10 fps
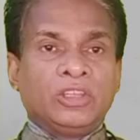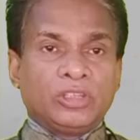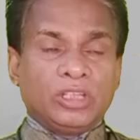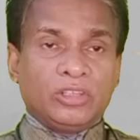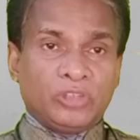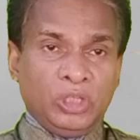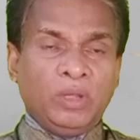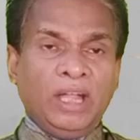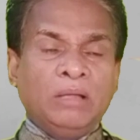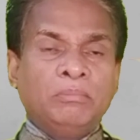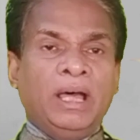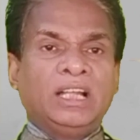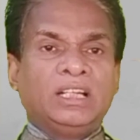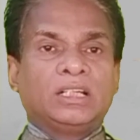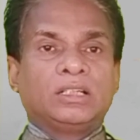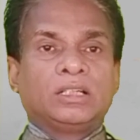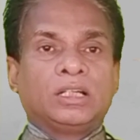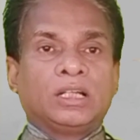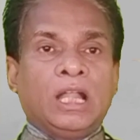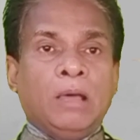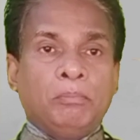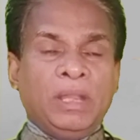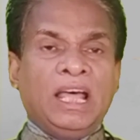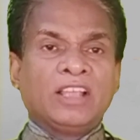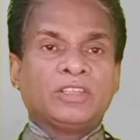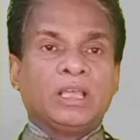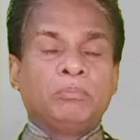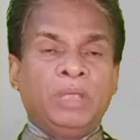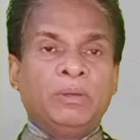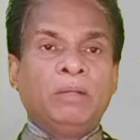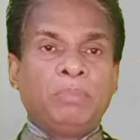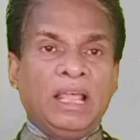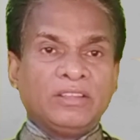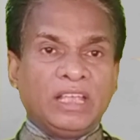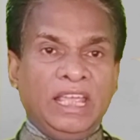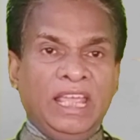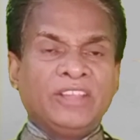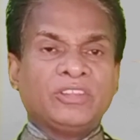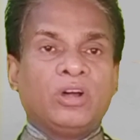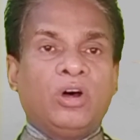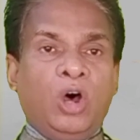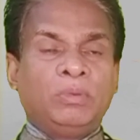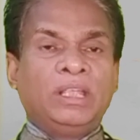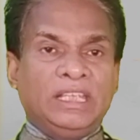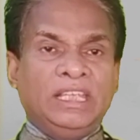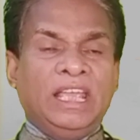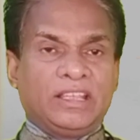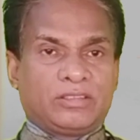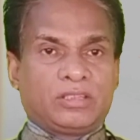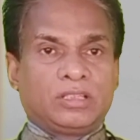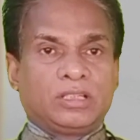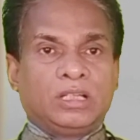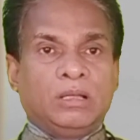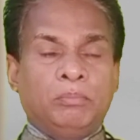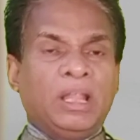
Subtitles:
singular number plus V1 plus s oblique es plus